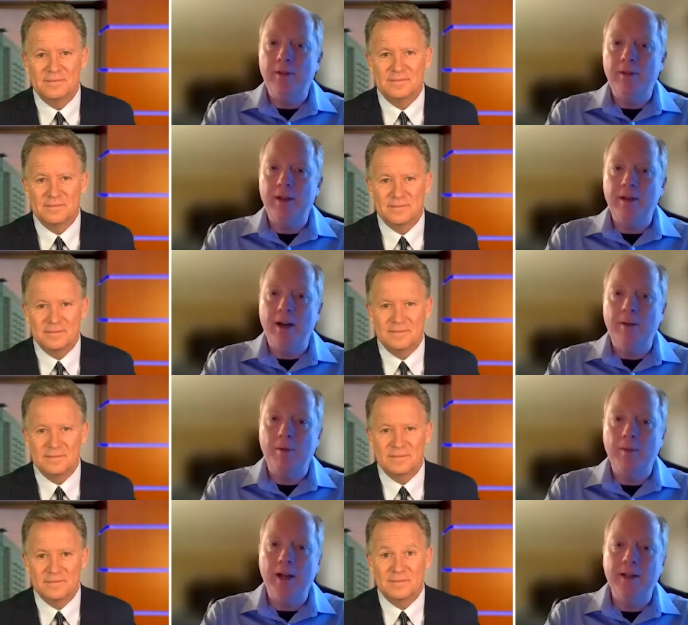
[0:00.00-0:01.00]
Speaker 1: be
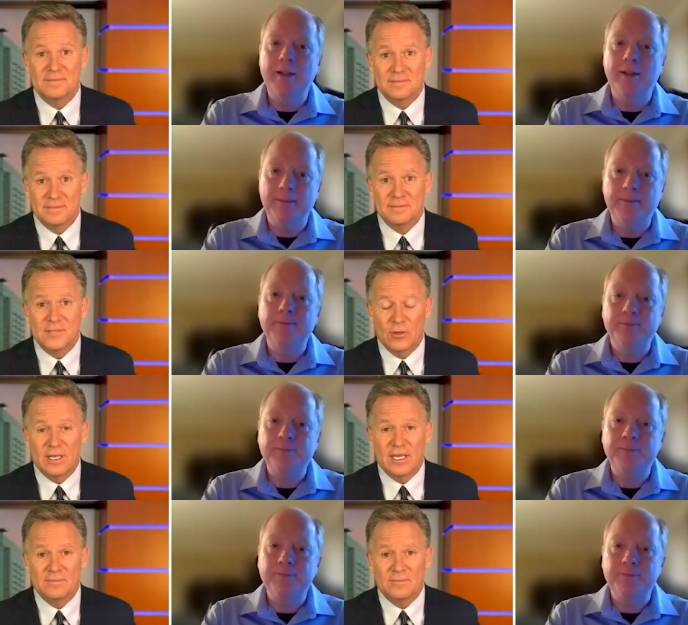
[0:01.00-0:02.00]
compromised.
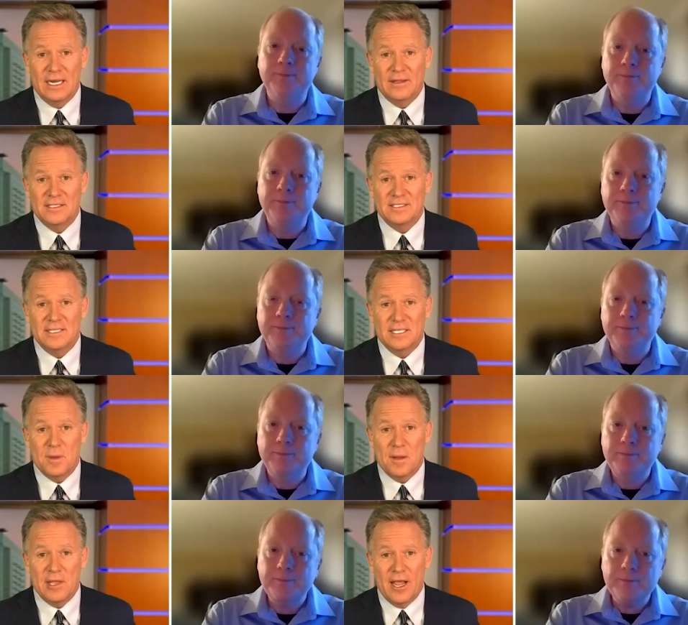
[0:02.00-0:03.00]
Okay. Wow. That's, that's
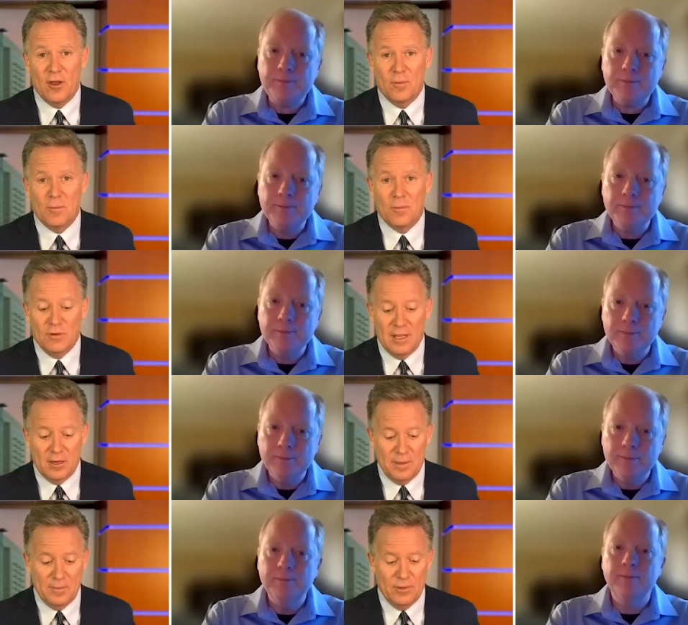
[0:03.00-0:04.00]
probably an eye opener for a lot of
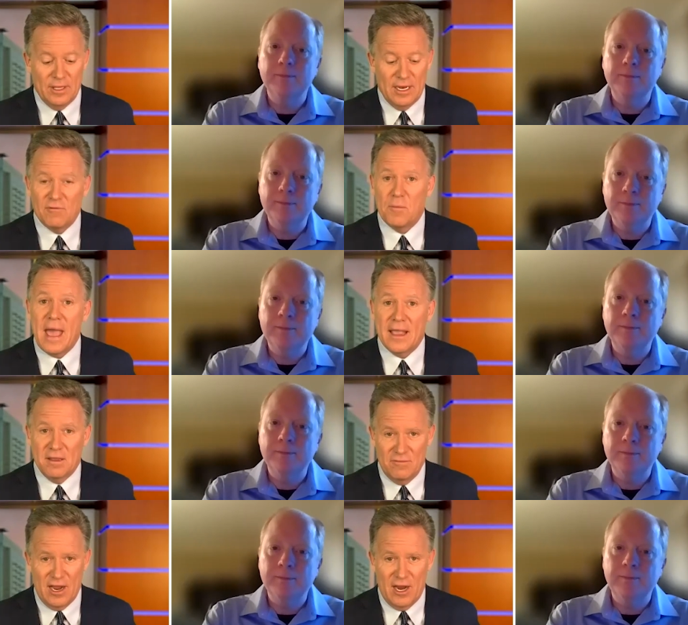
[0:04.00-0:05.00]
people that have a Mac
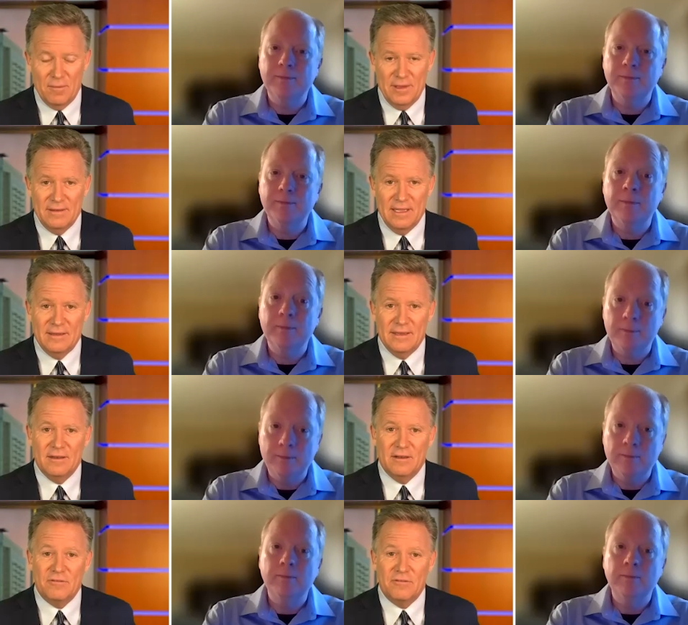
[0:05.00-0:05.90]
environment. And, and in